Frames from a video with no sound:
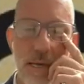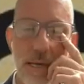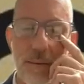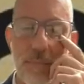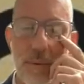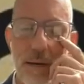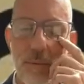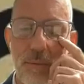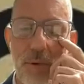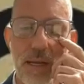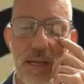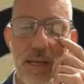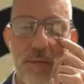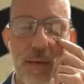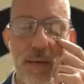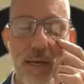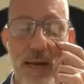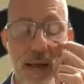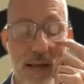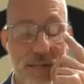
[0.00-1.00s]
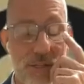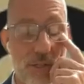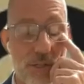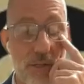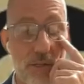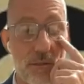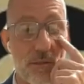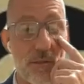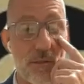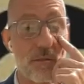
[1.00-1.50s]
Anybody want to give me an
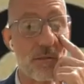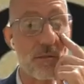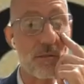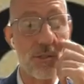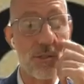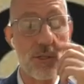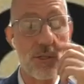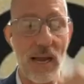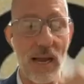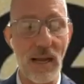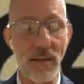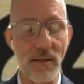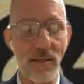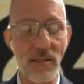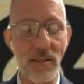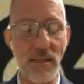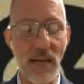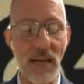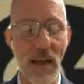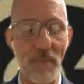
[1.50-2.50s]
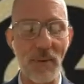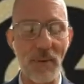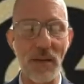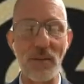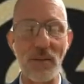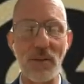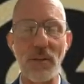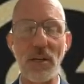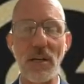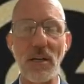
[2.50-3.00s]
answer? Chat, type
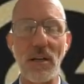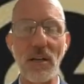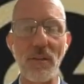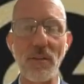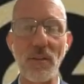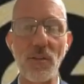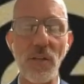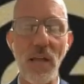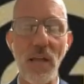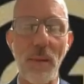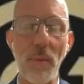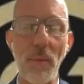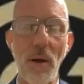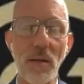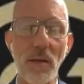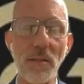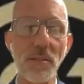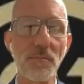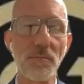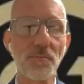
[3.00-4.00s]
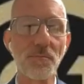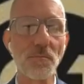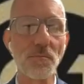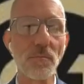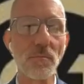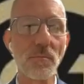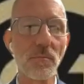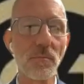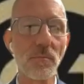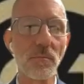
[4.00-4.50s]
it in the uh, in the chat box.
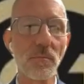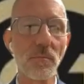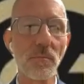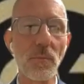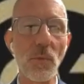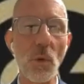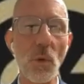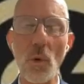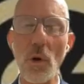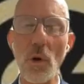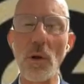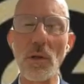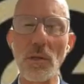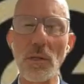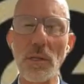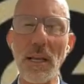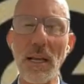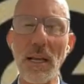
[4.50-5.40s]
Where,